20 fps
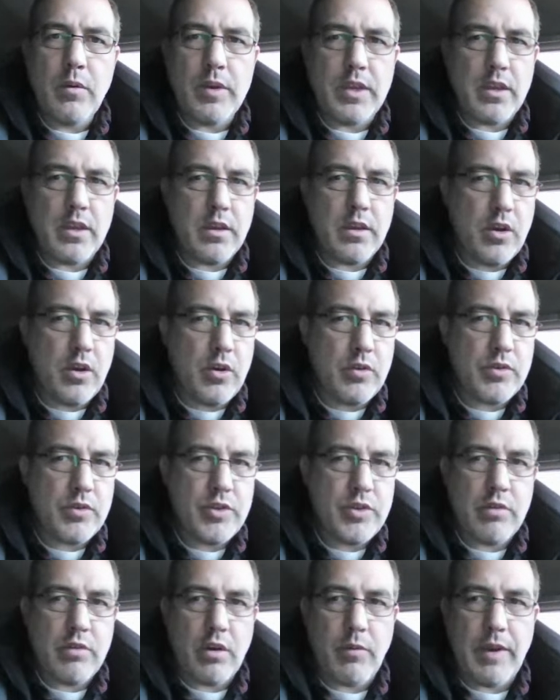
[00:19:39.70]
you can go
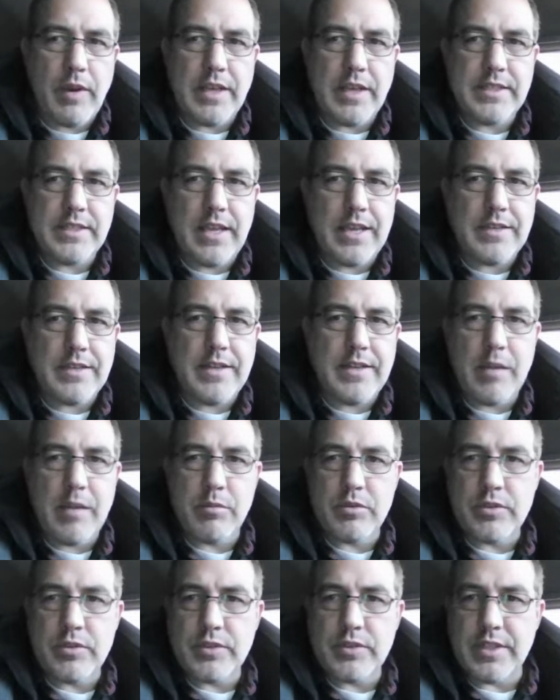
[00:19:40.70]
to our wastegate
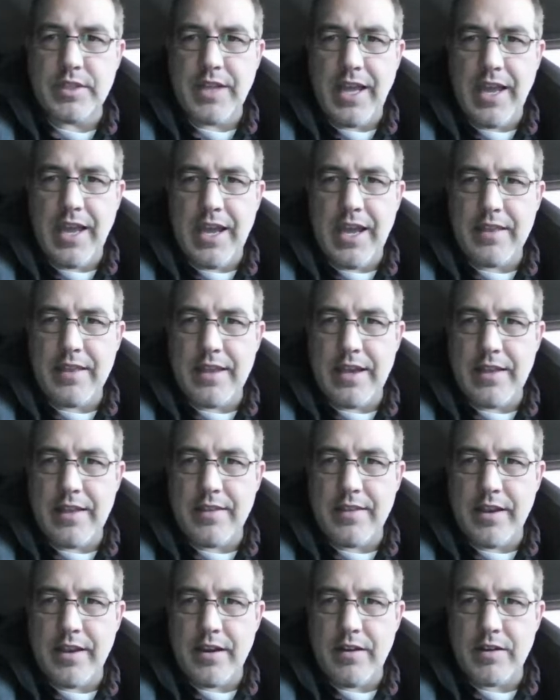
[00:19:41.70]
tables and add that
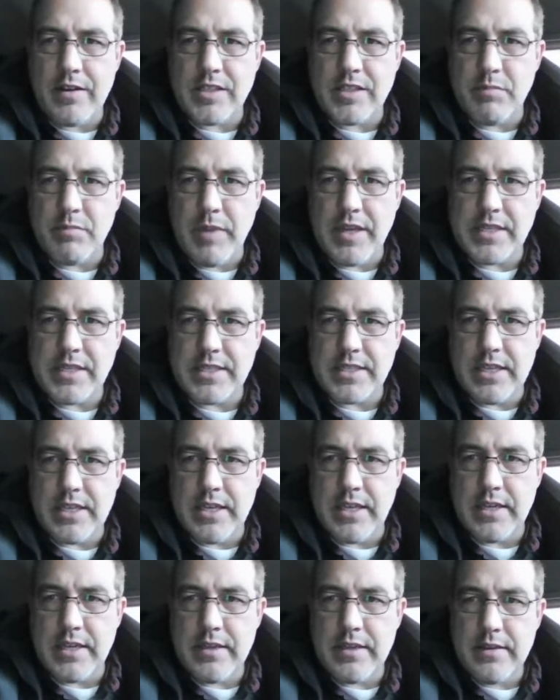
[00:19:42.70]
there as a
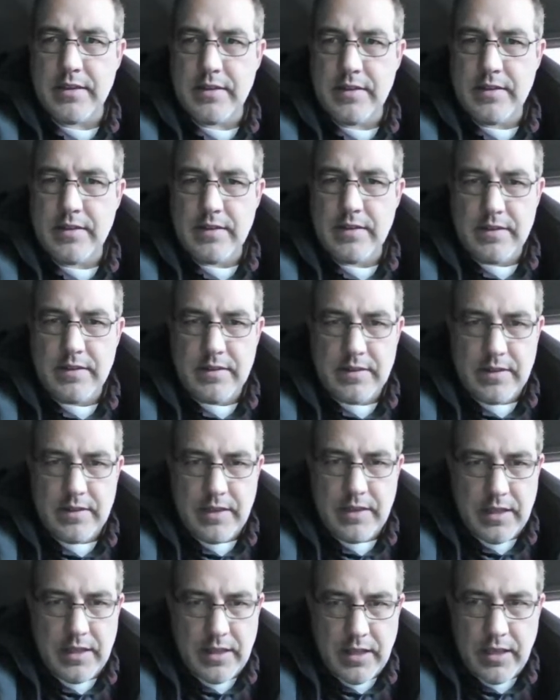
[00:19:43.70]
baseline,
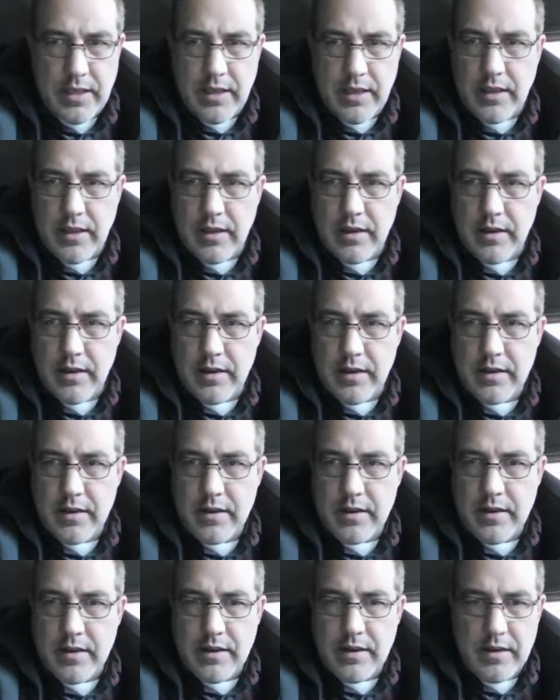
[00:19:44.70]
and then
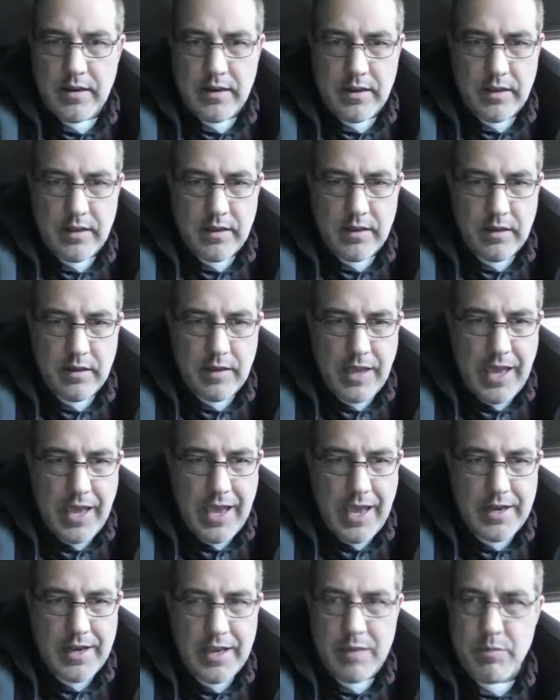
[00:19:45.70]

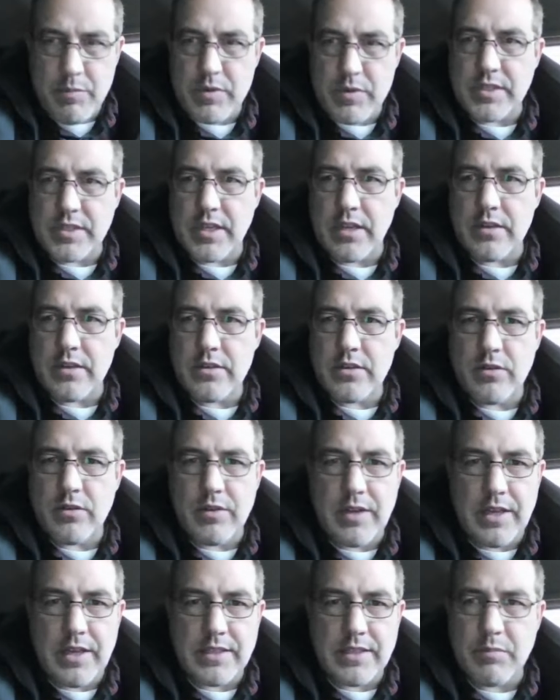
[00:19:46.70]
add 8% to
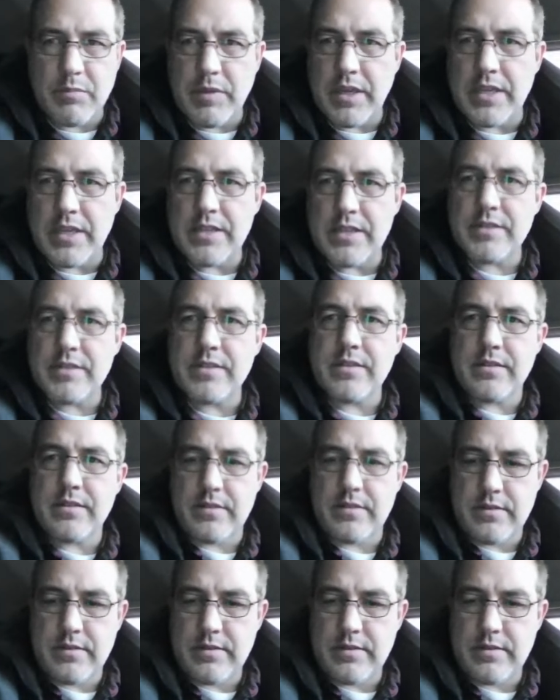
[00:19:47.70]
it as a base.